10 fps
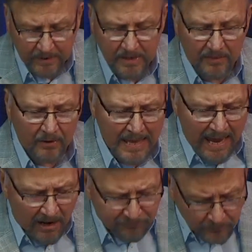another
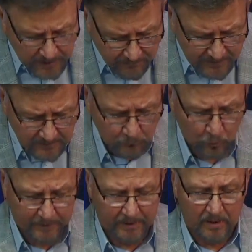and forgiving
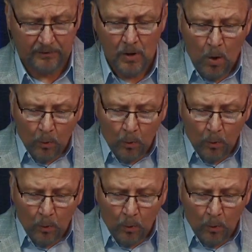one another.